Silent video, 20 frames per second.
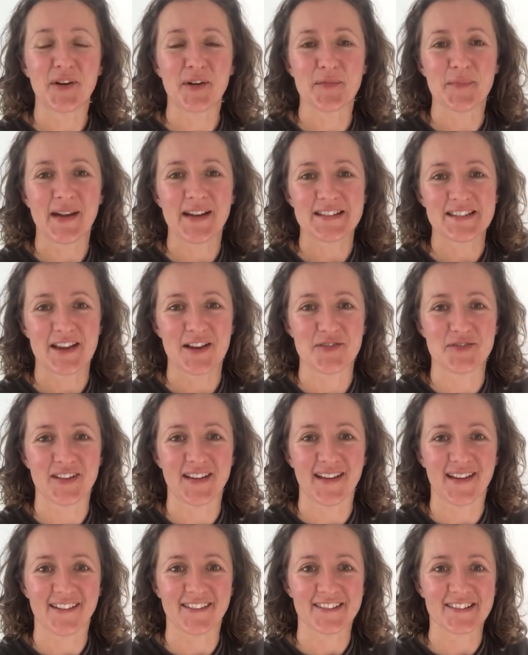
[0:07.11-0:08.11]
Welcome back to Ophir
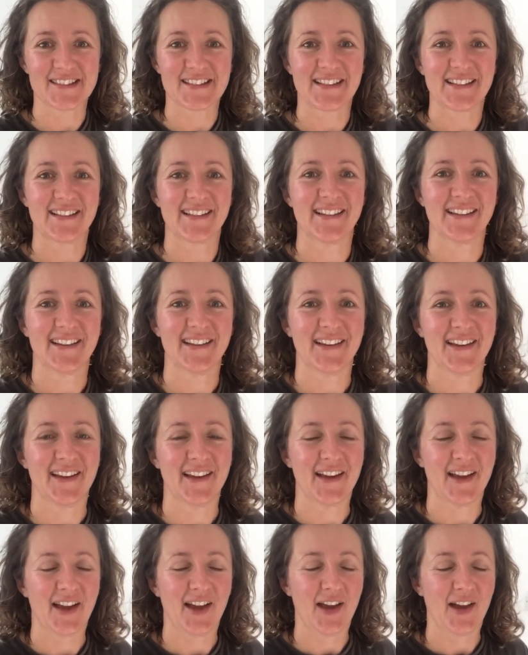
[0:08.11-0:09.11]
House.
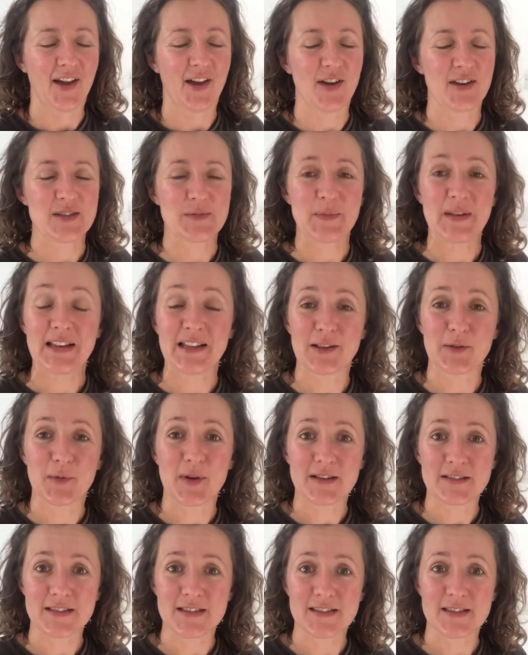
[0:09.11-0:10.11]
It's been a little
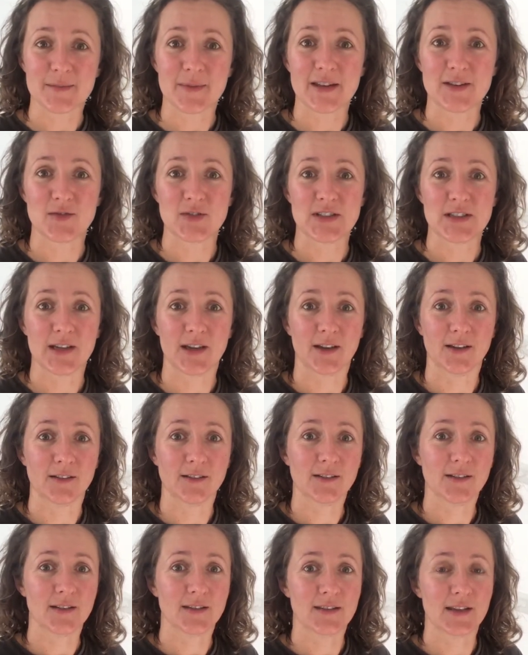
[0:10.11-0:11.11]
while since I made a video.
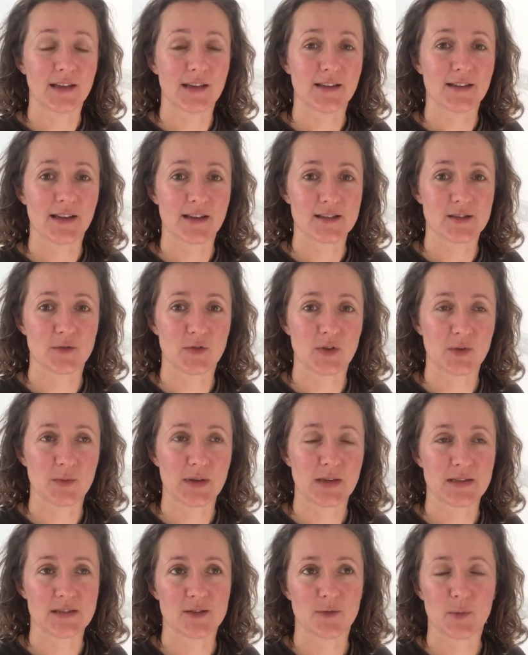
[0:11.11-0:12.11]
The last few
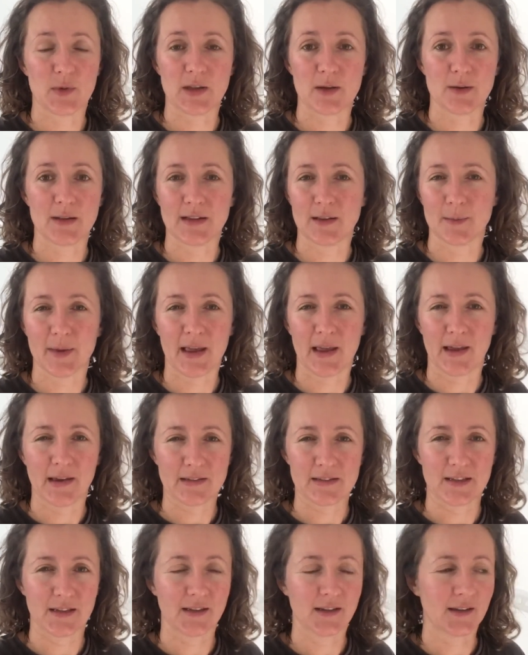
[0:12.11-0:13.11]
weeks have been a little bit
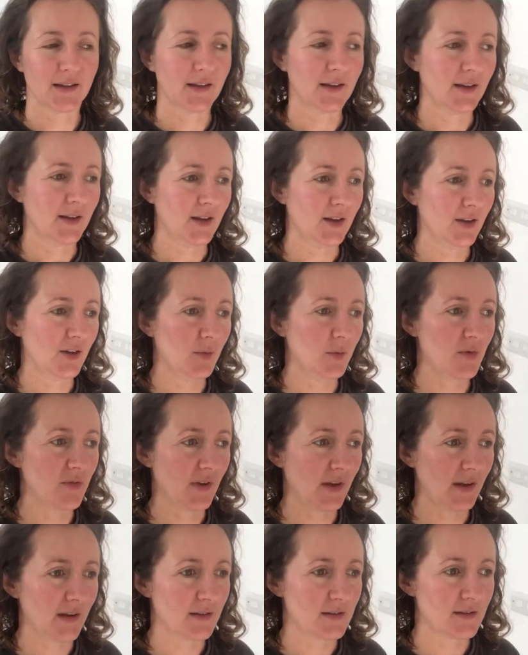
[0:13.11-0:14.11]
hectic. We've
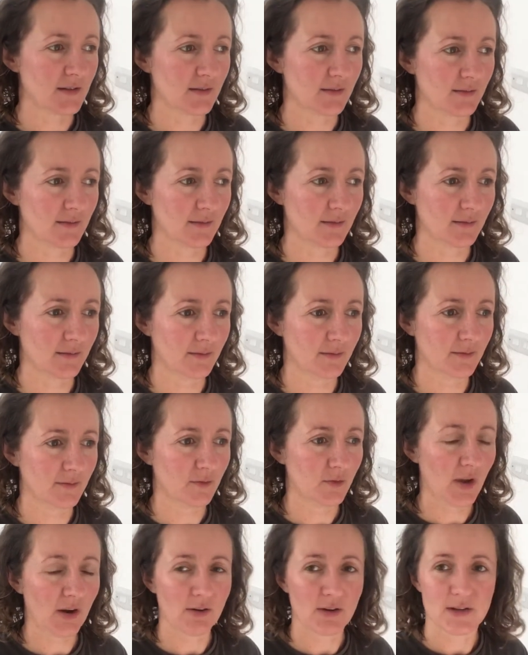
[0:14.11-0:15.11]
had
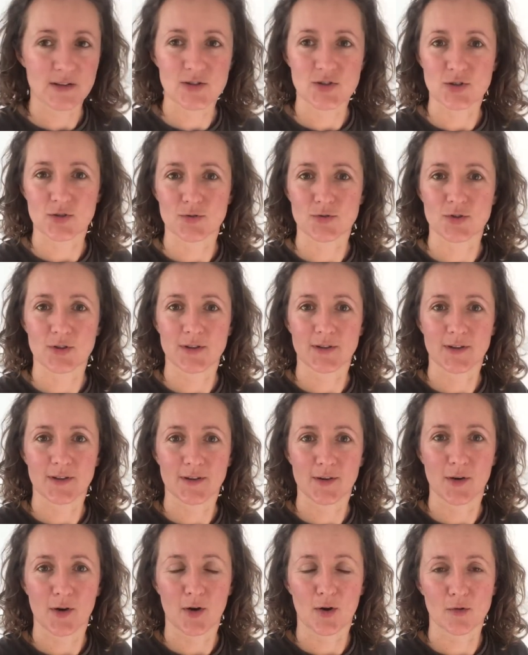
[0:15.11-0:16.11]
various children
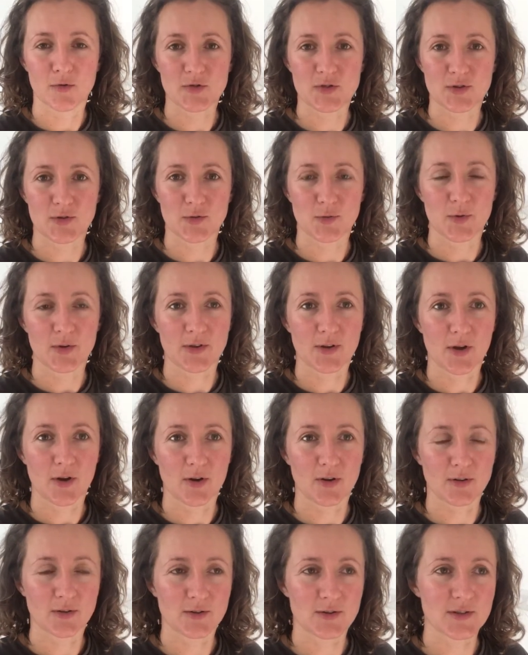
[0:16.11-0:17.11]
off school with
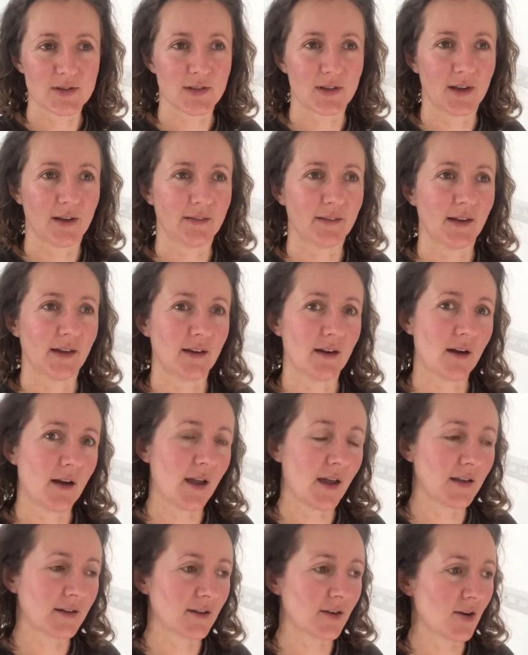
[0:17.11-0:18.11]
colds, and then I
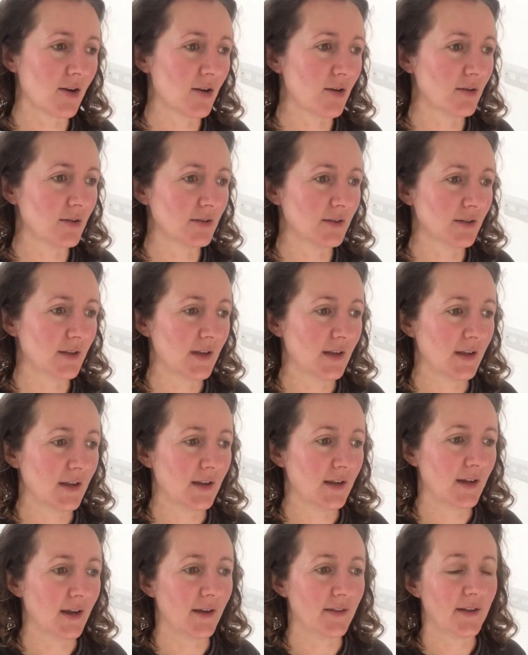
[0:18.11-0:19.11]
had a cold,
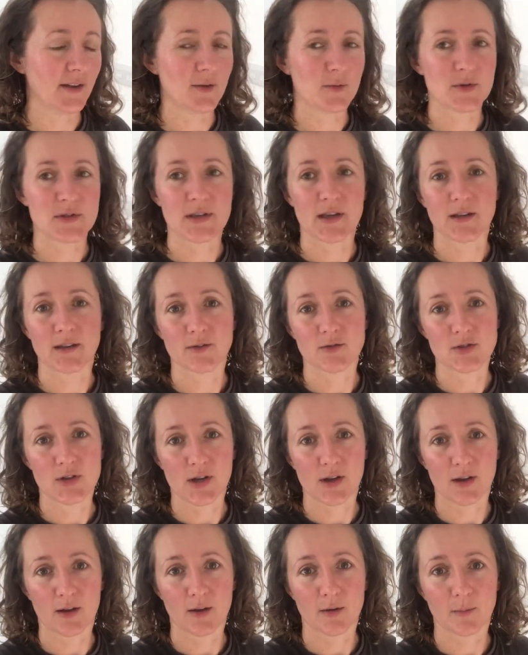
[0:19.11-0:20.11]
and then it was the end of
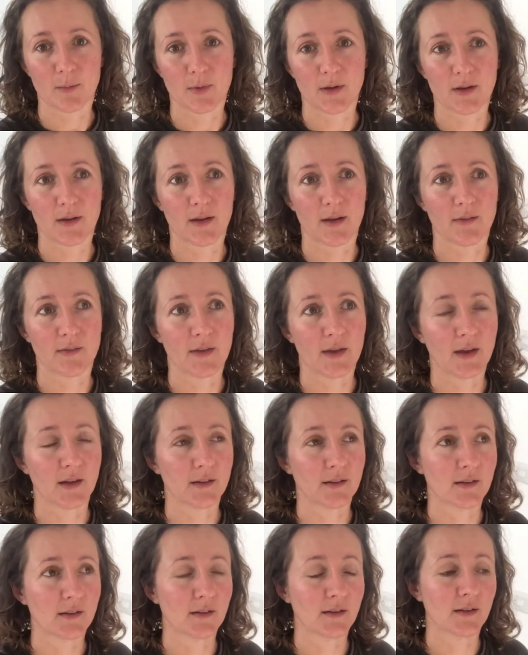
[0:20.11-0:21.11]
term, and
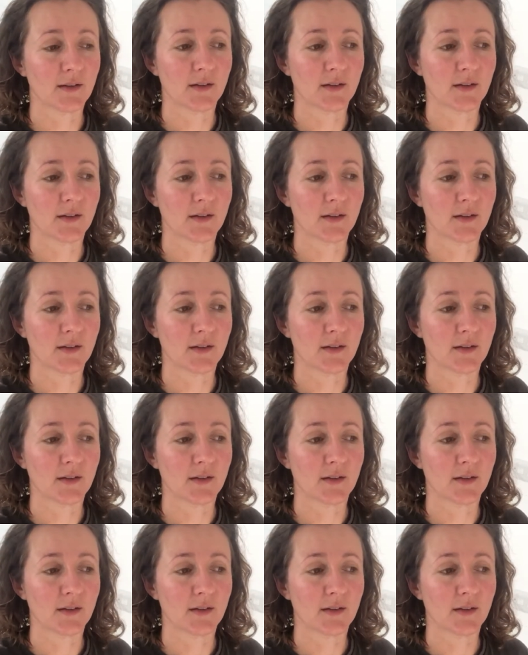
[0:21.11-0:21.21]
then